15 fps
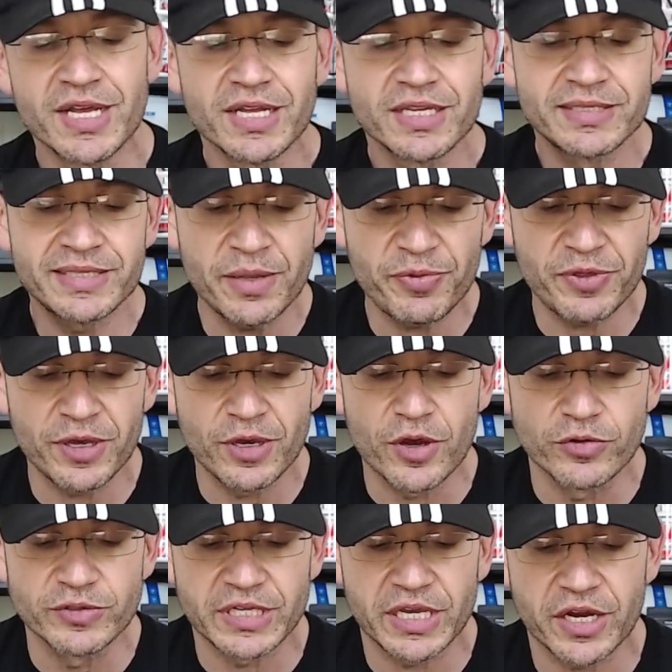Same thing
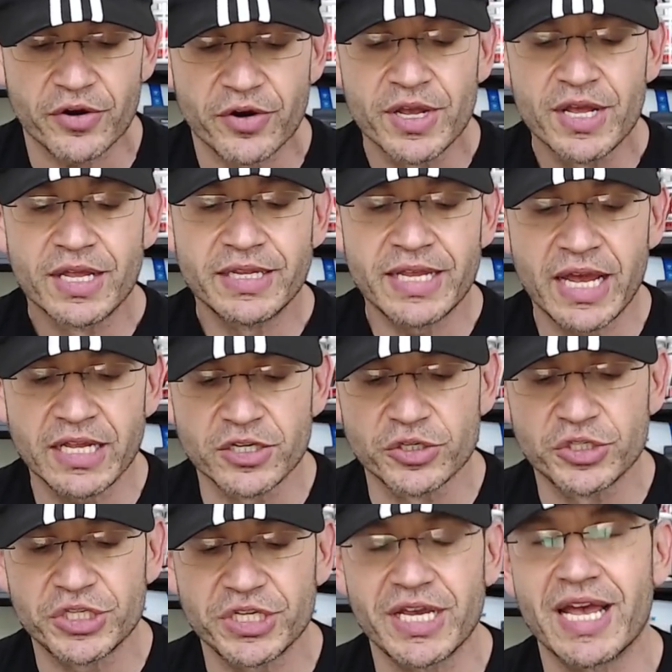goes here. The
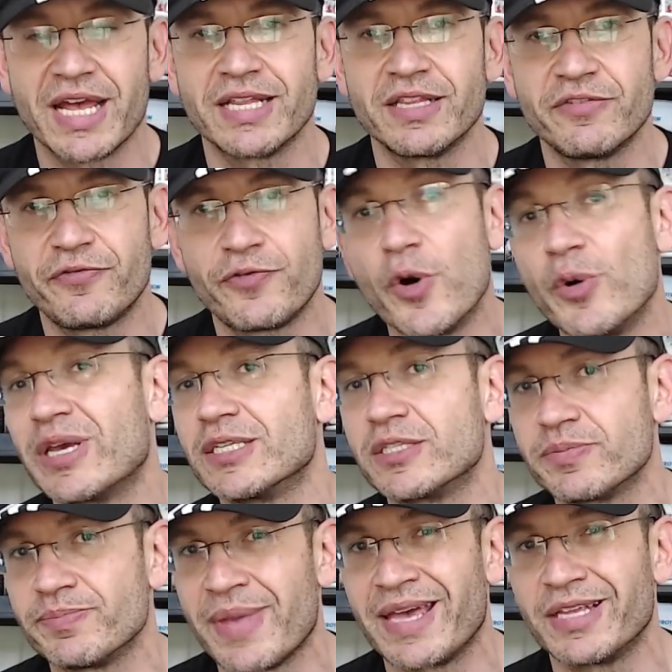energy and focus
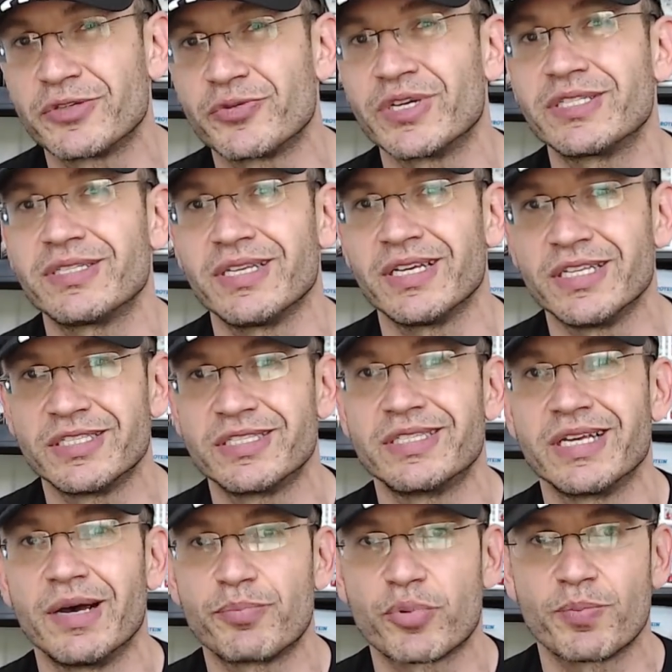matrix is
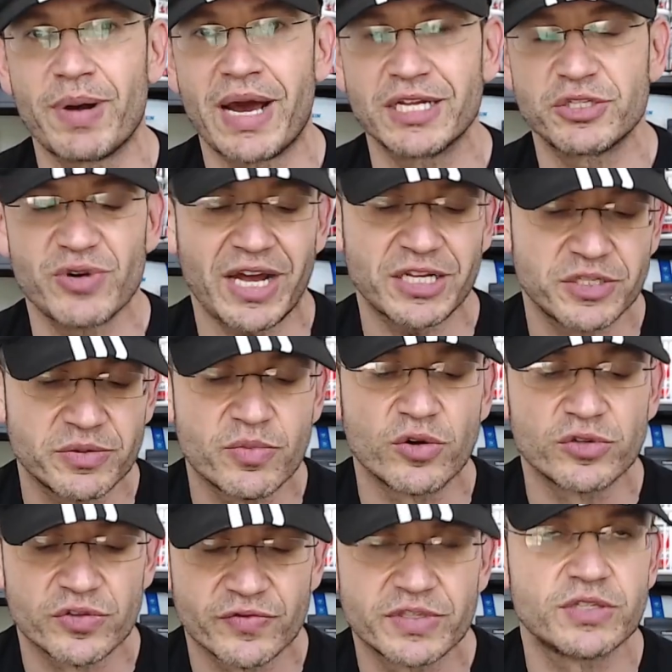proprietary. Actually,
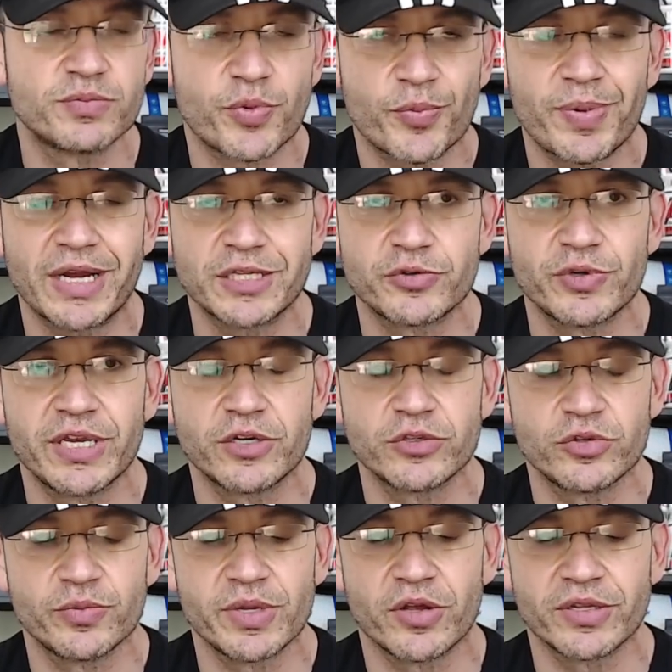most of it is proprietary here, to
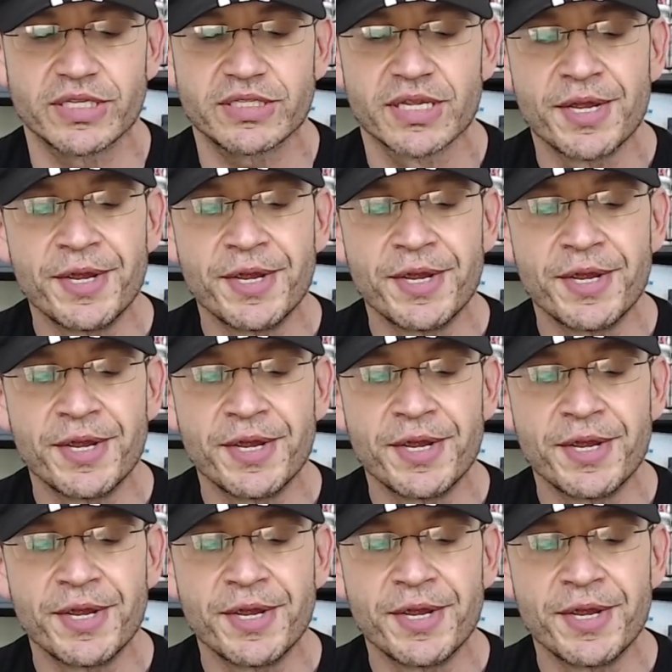be honest.